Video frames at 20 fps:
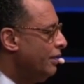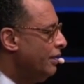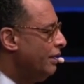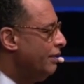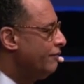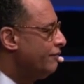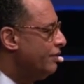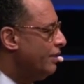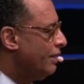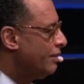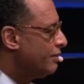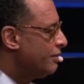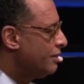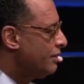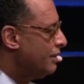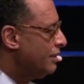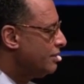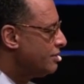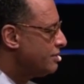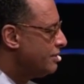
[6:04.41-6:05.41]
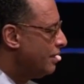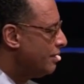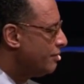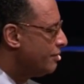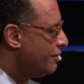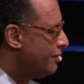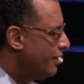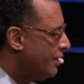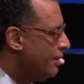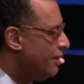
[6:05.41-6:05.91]
if that, is
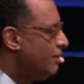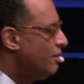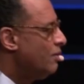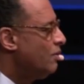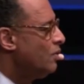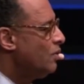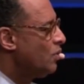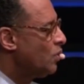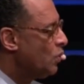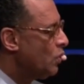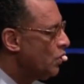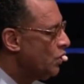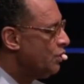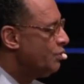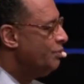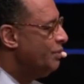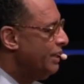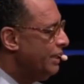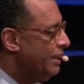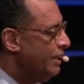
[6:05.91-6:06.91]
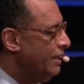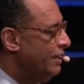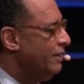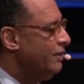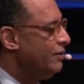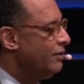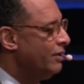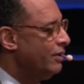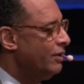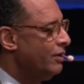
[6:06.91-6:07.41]
that there would
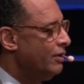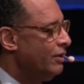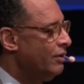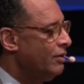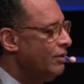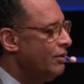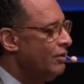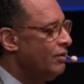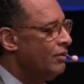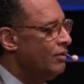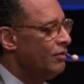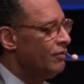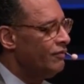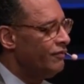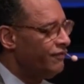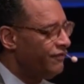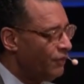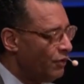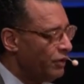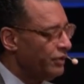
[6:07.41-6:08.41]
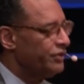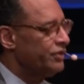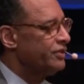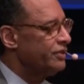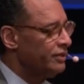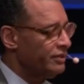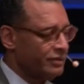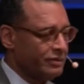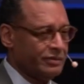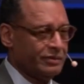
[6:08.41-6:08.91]
be
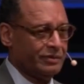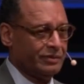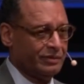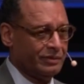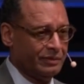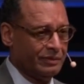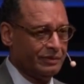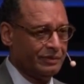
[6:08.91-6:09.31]
forces